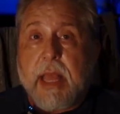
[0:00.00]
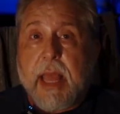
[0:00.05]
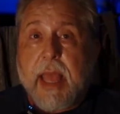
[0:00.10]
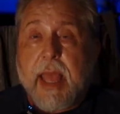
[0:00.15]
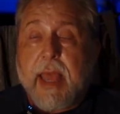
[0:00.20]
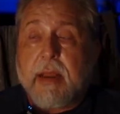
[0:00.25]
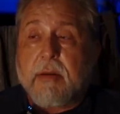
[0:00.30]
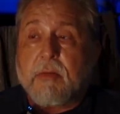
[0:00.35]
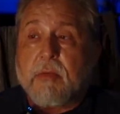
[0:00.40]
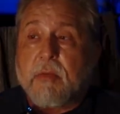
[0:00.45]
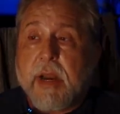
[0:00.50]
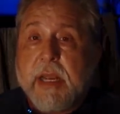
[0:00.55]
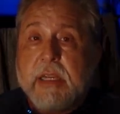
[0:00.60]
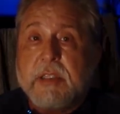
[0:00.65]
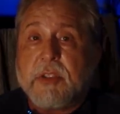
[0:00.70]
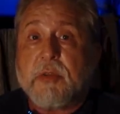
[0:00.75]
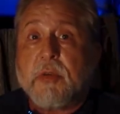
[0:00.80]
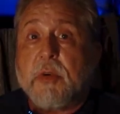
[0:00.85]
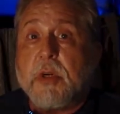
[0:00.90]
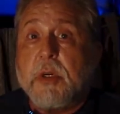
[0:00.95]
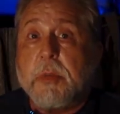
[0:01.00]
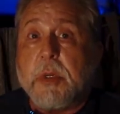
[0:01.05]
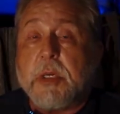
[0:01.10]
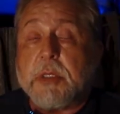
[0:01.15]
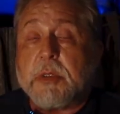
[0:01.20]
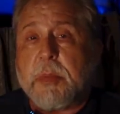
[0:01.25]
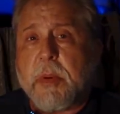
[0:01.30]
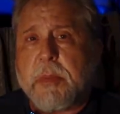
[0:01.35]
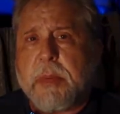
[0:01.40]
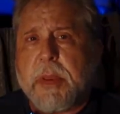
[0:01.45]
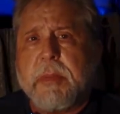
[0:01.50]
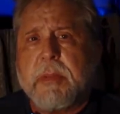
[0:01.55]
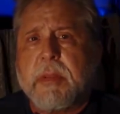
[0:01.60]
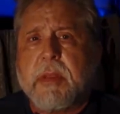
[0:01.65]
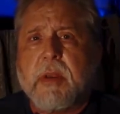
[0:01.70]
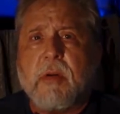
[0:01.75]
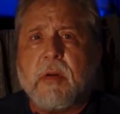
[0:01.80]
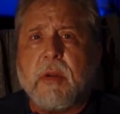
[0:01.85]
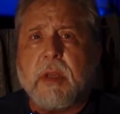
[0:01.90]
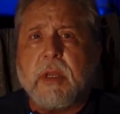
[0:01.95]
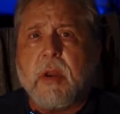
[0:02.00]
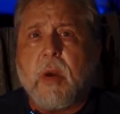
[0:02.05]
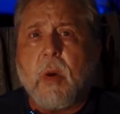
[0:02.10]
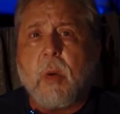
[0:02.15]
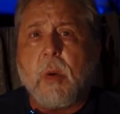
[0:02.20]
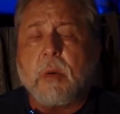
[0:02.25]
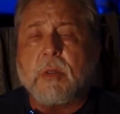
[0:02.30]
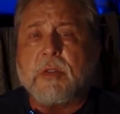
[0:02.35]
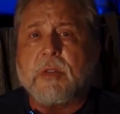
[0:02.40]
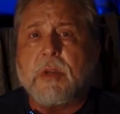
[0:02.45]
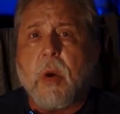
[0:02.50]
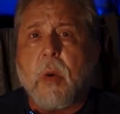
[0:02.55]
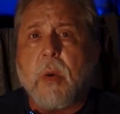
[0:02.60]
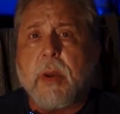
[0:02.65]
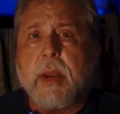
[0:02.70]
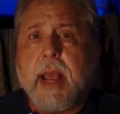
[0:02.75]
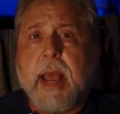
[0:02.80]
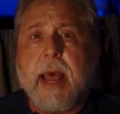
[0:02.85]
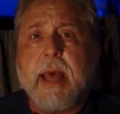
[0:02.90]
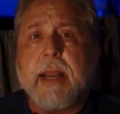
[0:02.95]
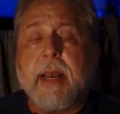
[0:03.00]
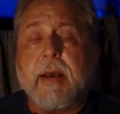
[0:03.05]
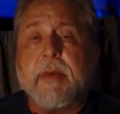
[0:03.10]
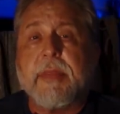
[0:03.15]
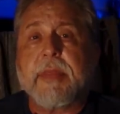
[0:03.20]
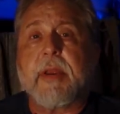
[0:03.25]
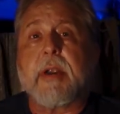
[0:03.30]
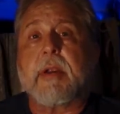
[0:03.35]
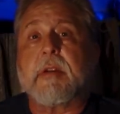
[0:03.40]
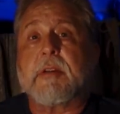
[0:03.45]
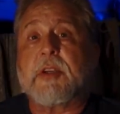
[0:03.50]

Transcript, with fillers: had raised rumors, but people didn't really know what was going on out there.